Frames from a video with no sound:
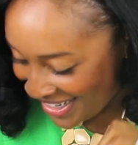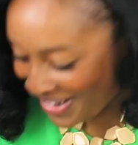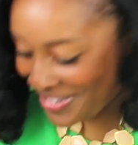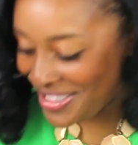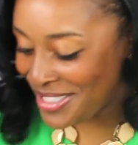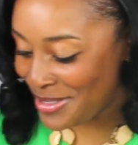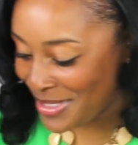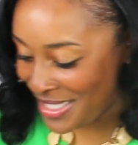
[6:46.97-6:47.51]

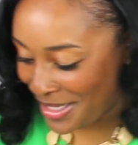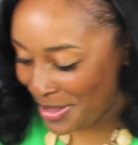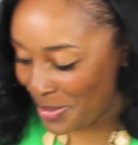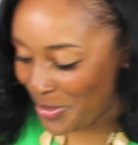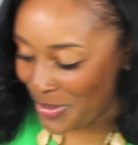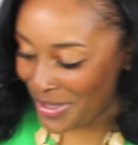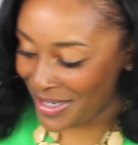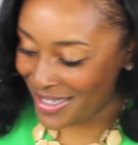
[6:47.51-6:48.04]
Oh, this is the other
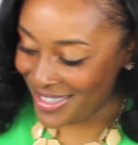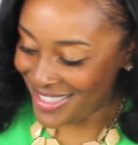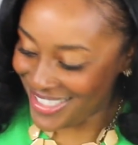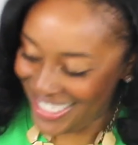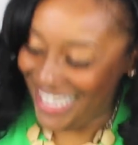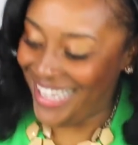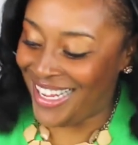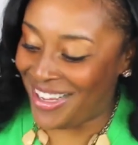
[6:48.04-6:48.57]
part.
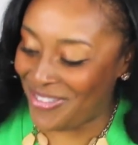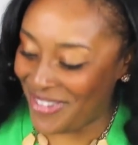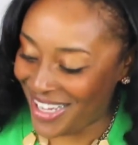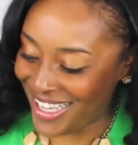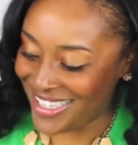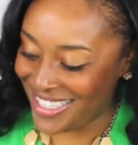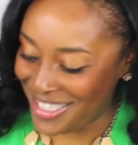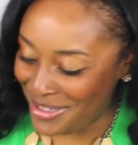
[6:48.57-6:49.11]
Dang, I
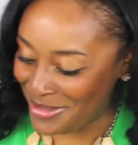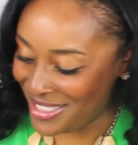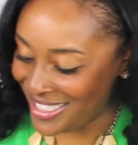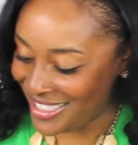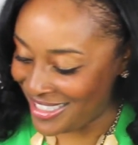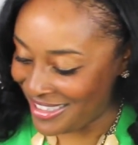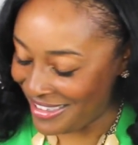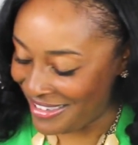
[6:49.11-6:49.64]
forgot that. That was
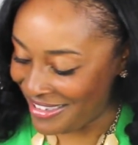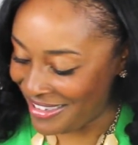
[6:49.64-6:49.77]
good.